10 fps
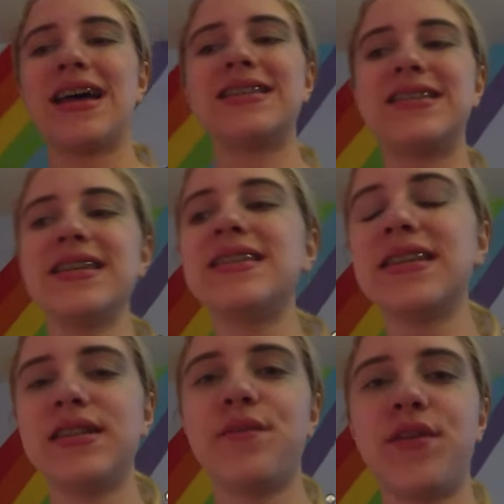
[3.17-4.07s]
guys, this
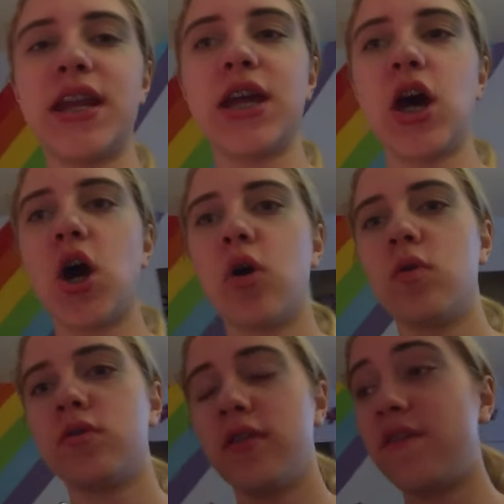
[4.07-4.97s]
is a
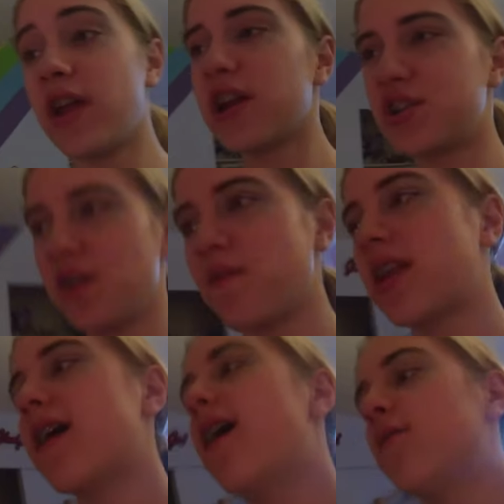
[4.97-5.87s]
video, the very short
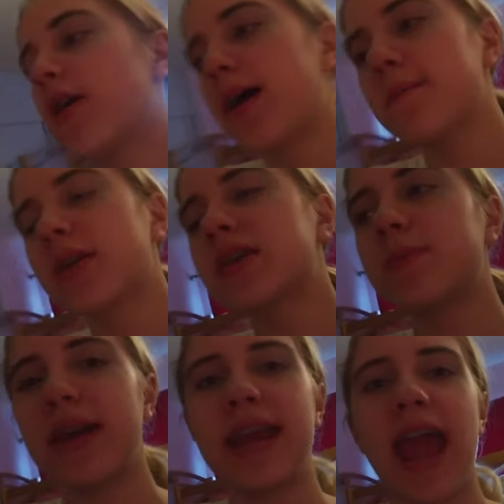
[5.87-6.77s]
video of where I'm
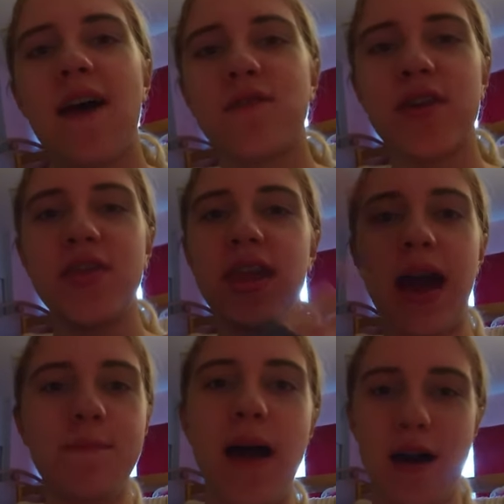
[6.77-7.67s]
explaining everything
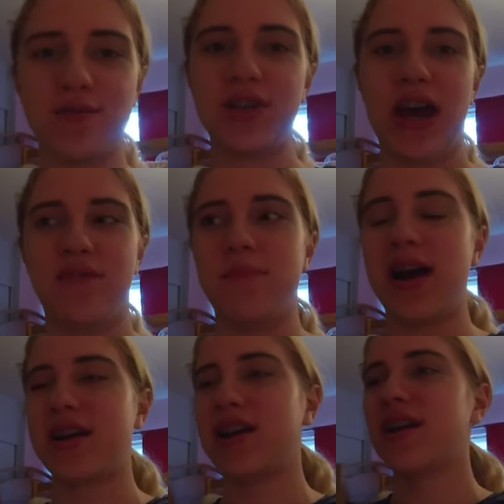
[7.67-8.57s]
about Tough
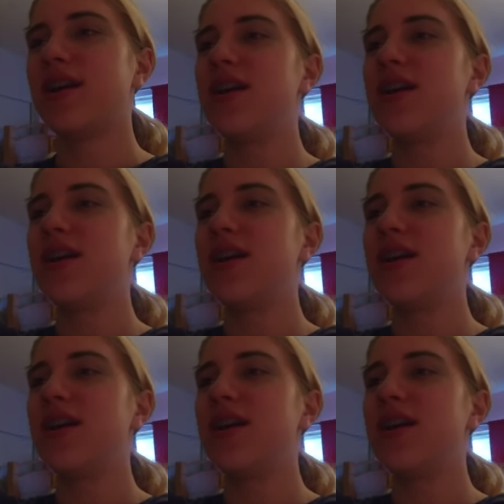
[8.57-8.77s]
Mudder.